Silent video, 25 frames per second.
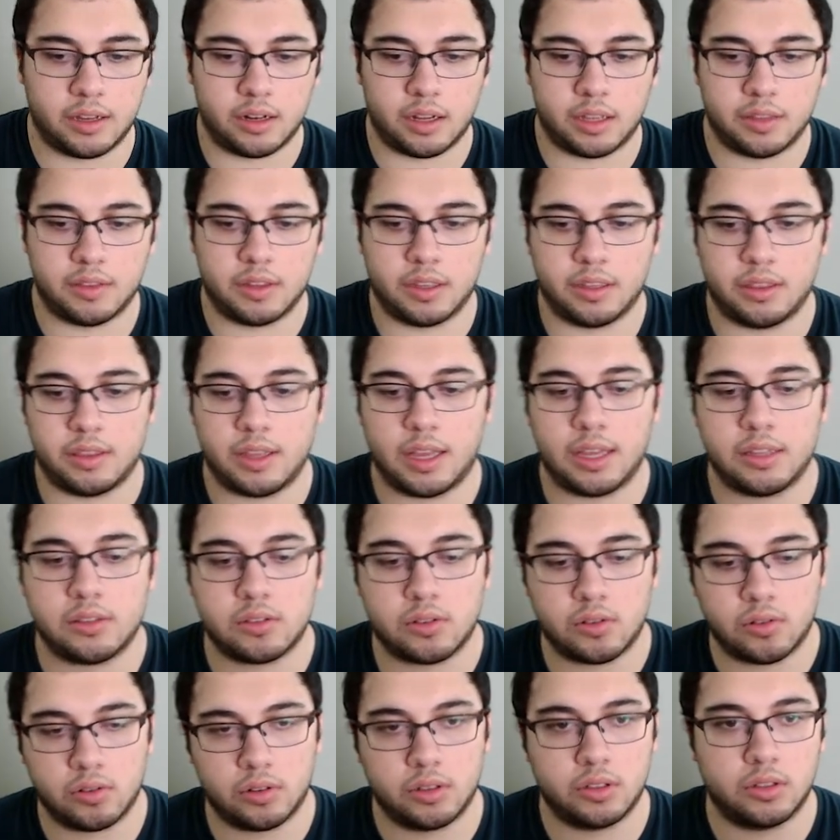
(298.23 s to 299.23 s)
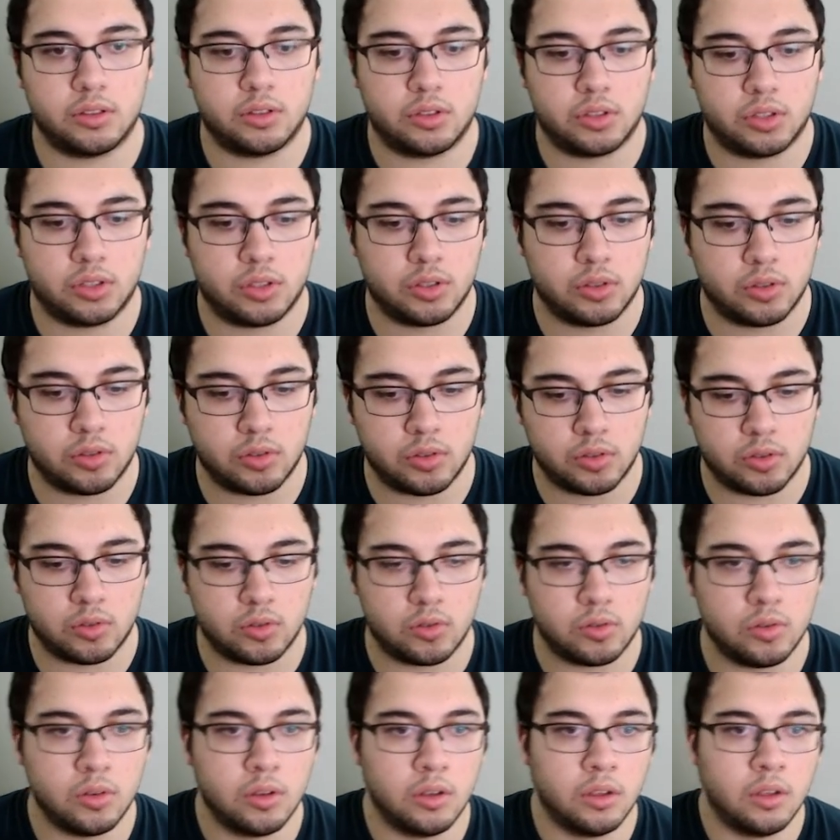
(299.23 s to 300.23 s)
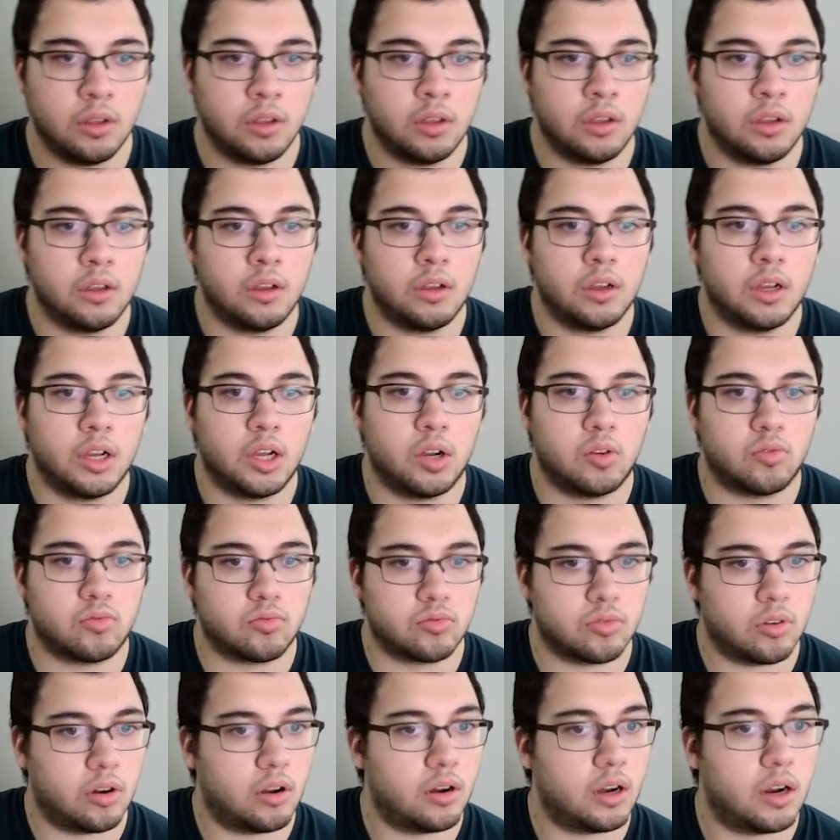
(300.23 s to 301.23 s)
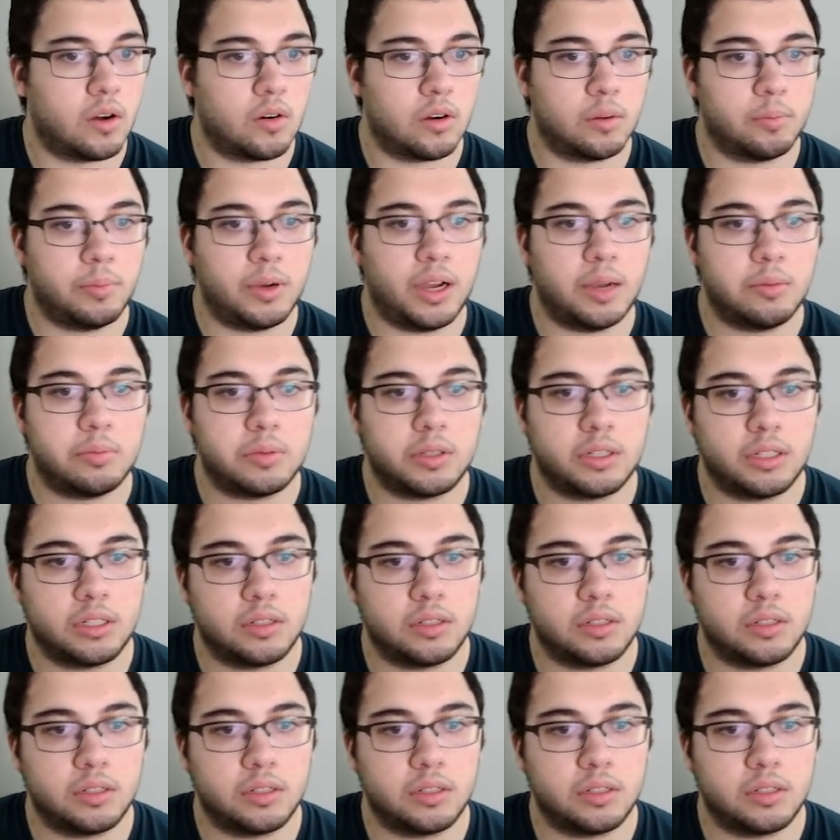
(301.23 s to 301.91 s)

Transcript: and then that's going to run our pipeline.